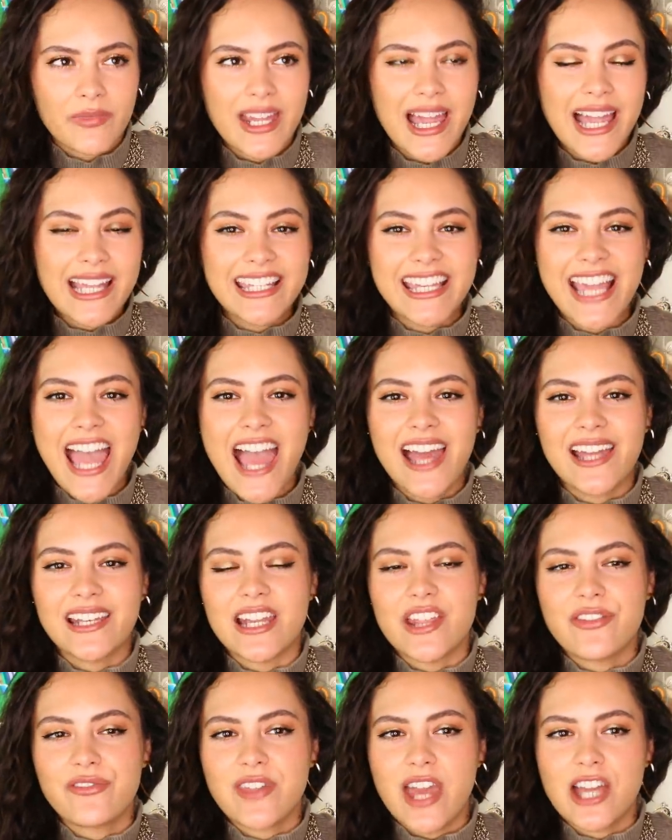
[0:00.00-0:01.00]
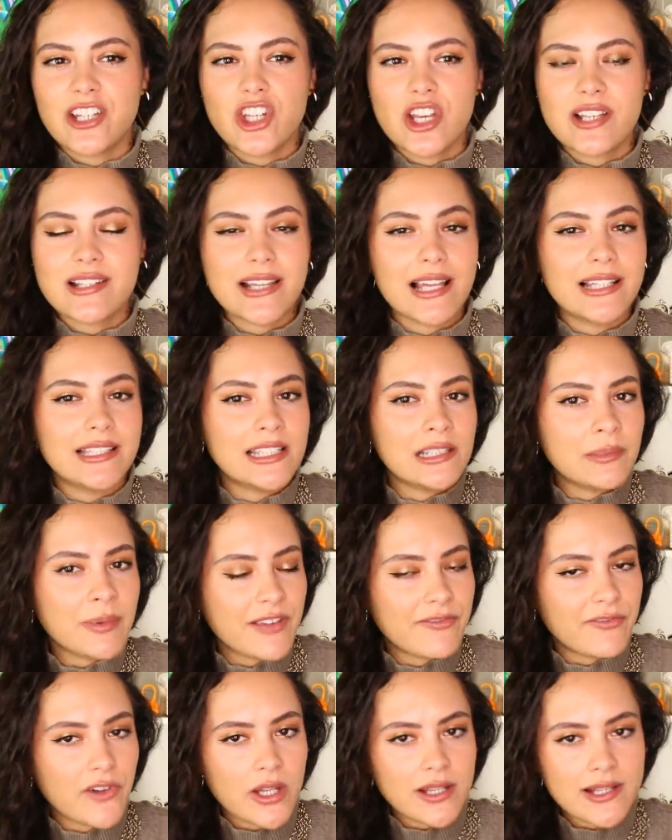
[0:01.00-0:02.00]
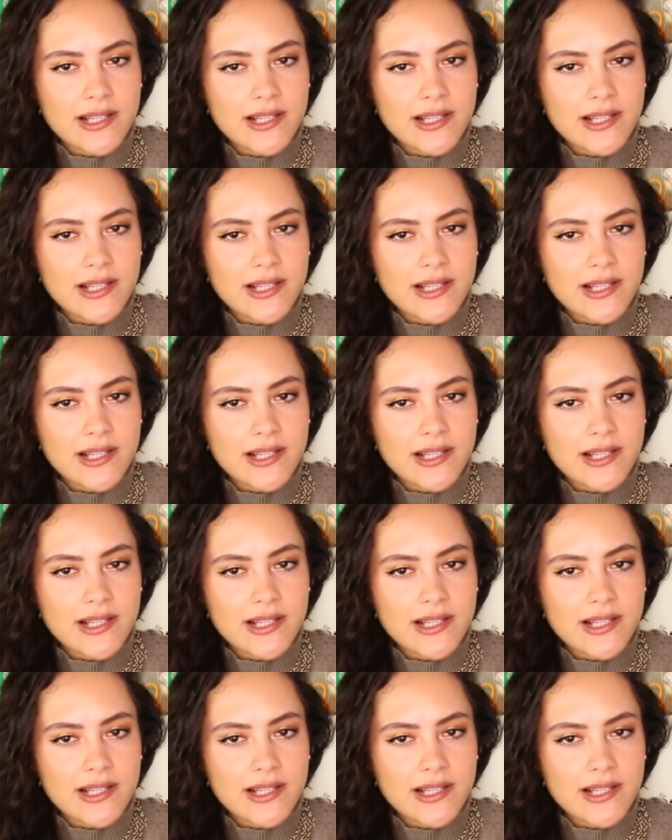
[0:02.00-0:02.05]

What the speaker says: Again, they're just a little bit fun,